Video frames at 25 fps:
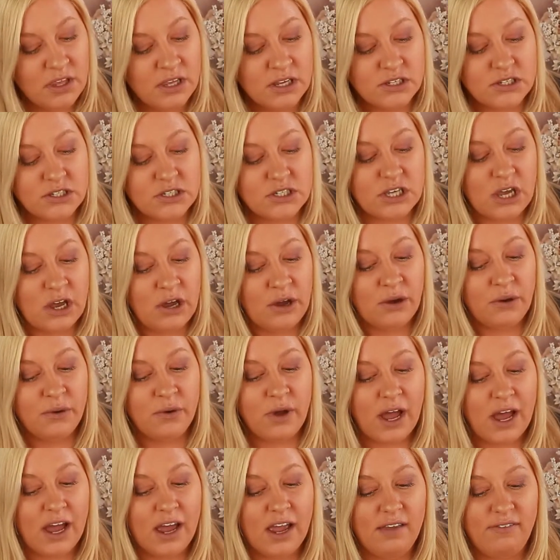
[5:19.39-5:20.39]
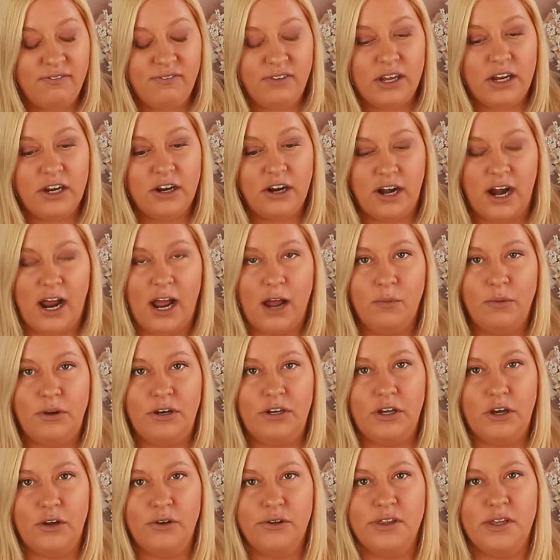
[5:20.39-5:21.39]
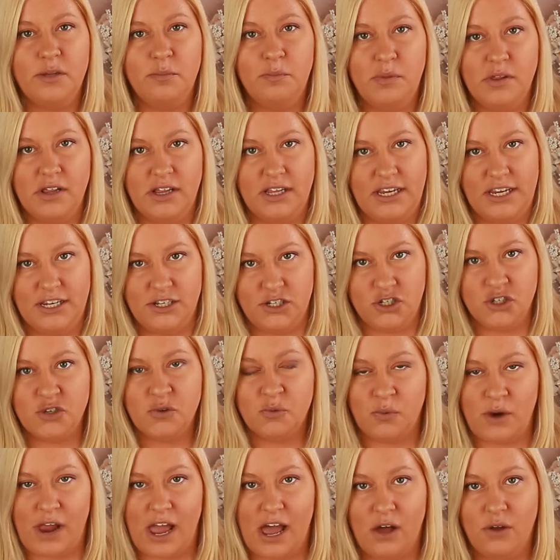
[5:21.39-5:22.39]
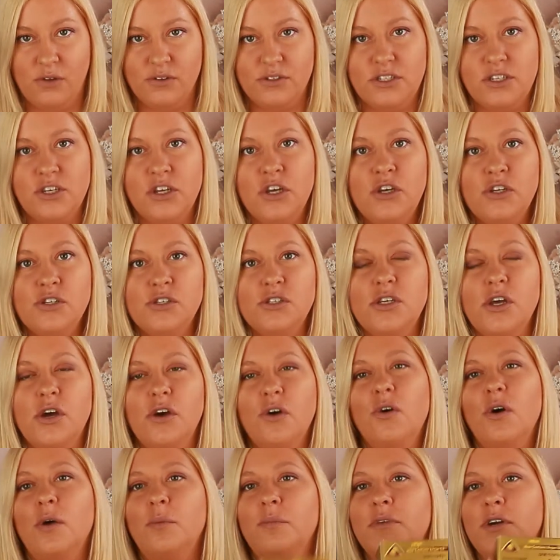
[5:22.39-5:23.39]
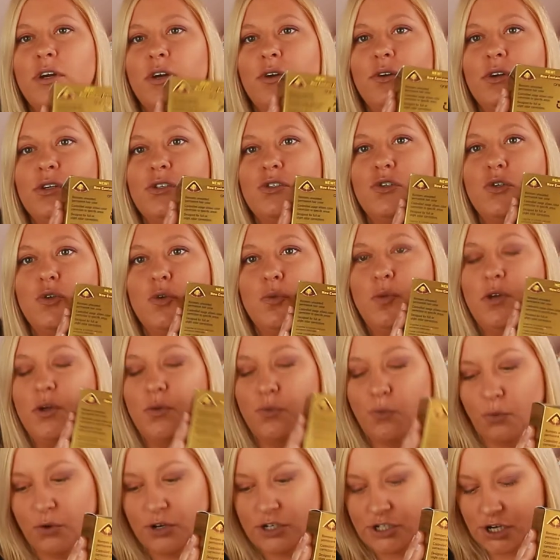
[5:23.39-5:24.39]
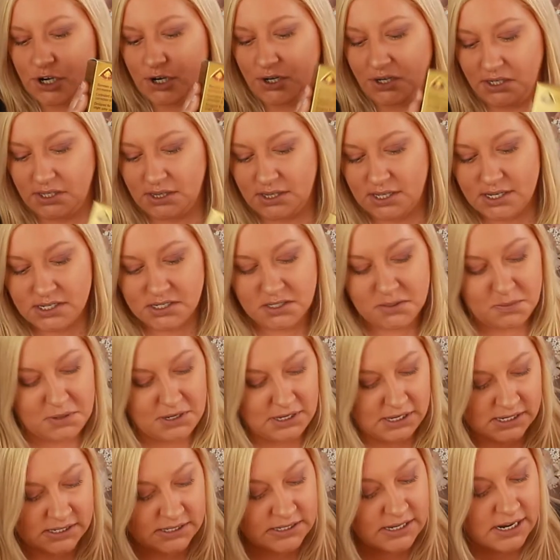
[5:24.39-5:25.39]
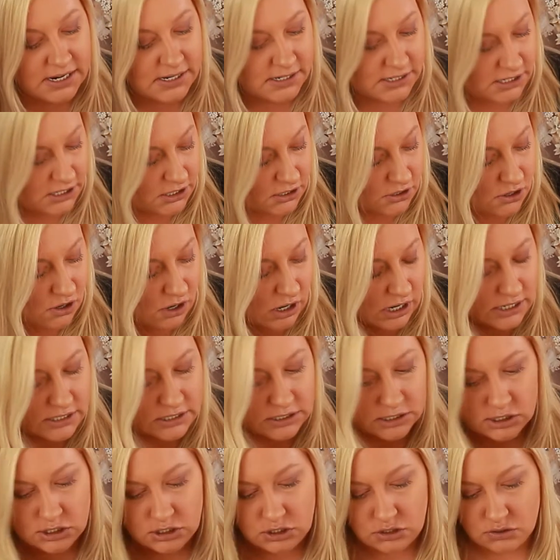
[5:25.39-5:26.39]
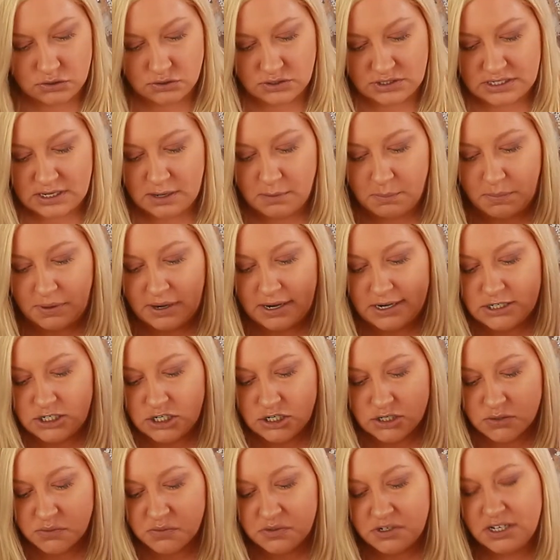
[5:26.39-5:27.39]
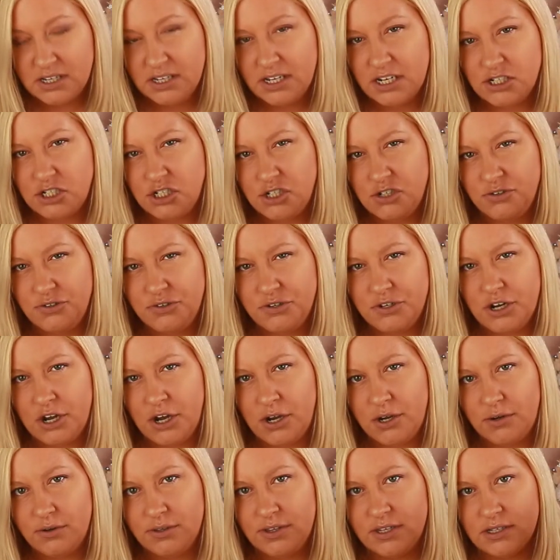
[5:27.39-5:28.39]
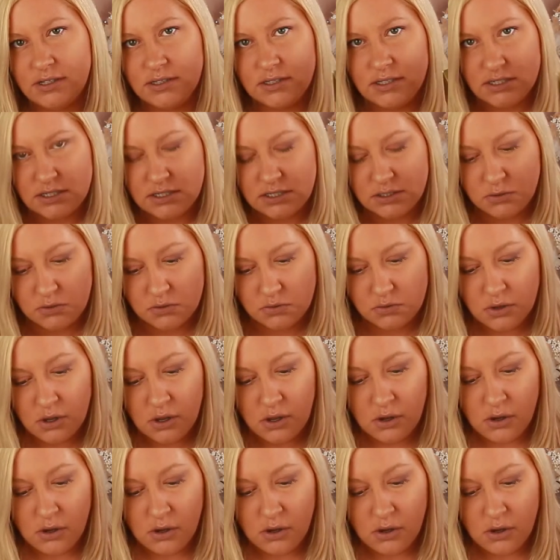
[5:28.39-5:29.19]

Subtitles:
So I figured I would go the bleach route. So I'm going to be returning this because I did not use it, but I just wanted to let you know that this